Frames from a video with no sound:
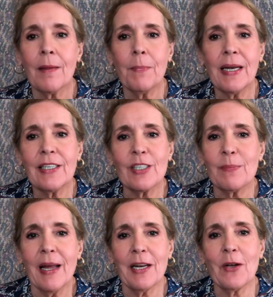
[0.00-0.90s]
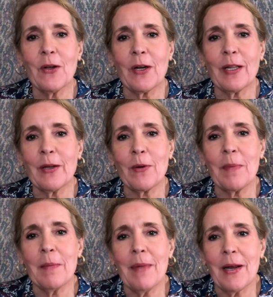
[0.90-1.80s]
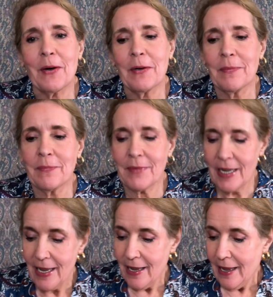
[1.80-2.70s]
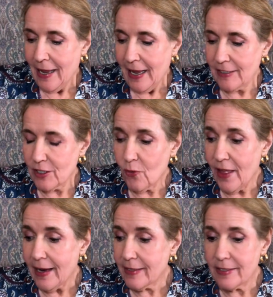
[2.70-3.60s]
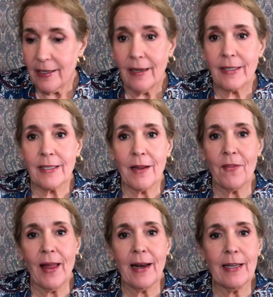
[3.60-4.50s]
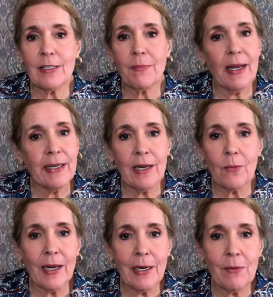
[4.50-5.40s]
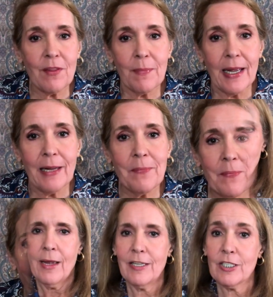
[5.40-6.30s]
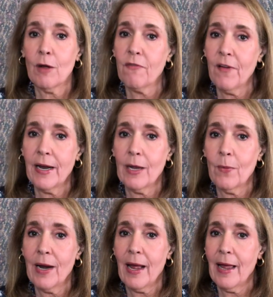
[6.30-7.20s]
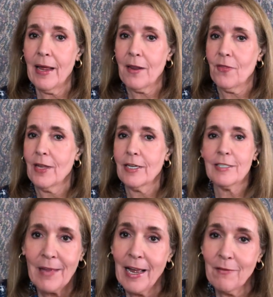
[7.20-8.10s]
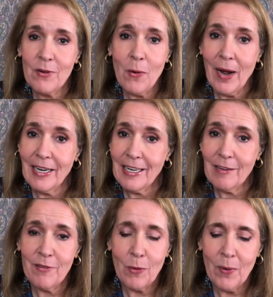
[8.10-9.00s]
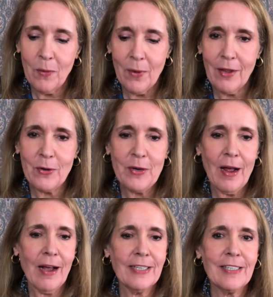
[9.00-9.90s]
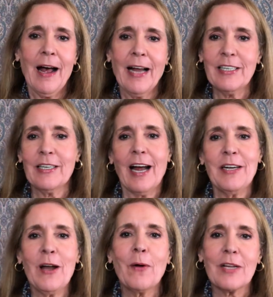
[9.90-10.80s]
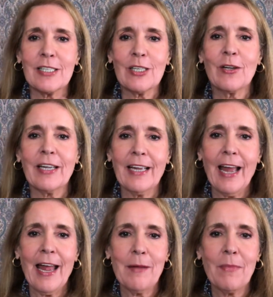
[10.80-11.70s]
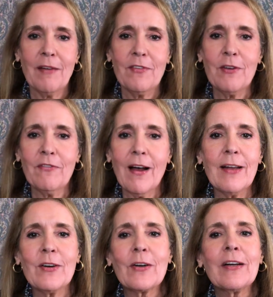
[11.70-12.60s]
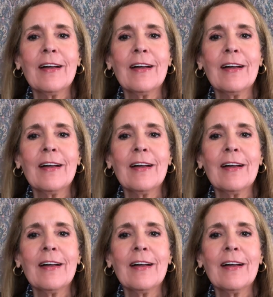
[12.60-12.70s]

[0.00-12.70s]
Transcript: But it just made it look a little bit better. And so that is it. That is my get ready with me. It's so funny when I edit this, I have no idea if it went well or not. I, I noticed looking at my viewfinder